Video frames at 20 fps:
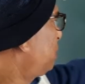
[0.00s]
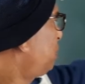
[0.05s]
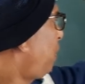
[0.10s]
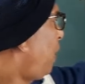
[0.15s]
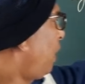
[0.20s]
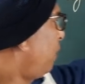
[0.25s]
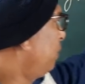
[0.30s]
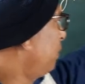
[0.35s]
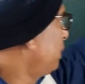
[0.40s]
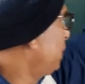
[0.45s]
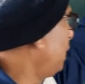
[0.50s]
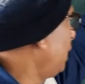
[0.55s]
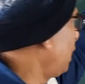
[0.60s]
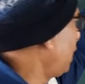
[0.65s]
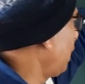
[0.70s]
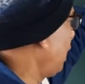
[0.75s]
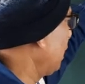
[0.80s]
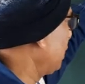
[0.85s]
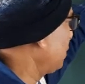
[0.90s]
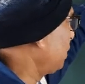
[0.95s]
farming. There
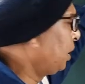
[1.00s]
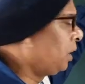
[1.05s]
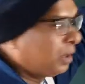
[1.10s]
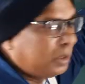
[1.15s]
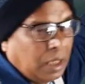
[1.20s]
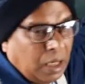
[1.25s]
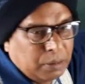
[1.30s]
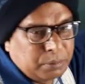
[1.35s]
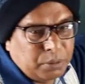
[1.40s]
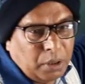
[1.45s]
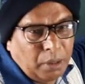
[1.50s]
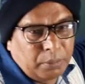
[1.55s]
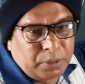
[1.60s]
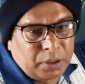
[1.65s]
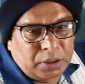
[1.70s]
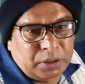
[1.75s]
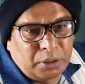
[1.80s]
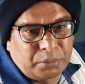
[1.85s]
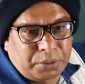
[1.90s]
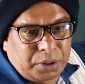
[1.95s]
are three types of the
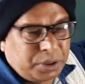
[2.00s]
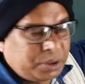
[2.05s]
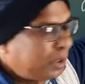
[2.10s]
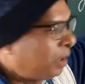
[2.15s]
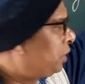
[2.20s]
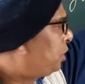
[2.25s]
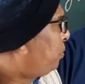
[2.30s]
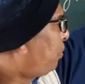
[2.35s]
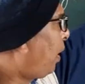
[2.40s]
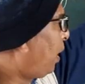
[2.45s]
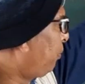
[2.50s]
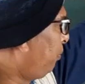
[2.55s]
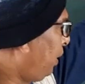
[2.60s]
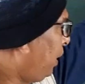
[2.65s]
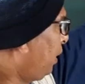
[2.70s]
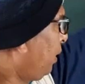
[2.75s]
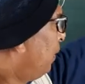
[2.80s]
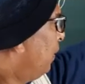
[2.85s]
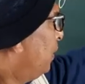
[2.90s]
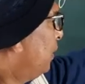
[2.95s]
subsistence
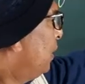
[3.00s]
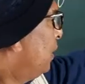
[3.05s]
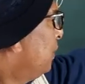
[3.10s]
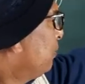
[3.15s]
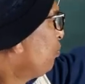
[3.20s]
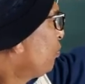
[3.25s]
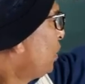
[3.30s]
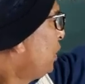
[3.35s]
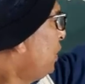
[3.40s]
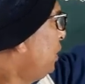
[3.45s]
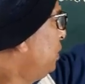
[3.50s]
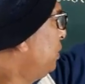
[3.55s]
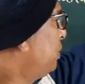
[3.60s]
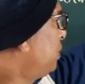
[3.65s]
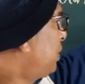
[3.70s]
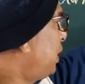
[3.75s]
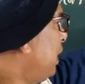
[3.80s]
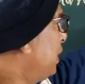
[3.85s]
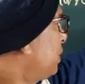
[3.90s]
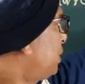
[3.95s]
farming:
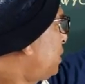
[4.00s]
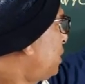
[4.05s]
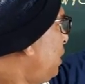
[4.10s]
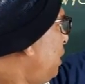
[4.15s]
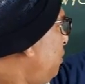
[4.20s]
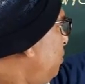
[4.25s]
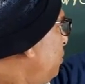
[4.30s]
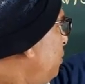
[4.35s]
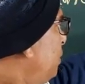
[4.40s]
intensive,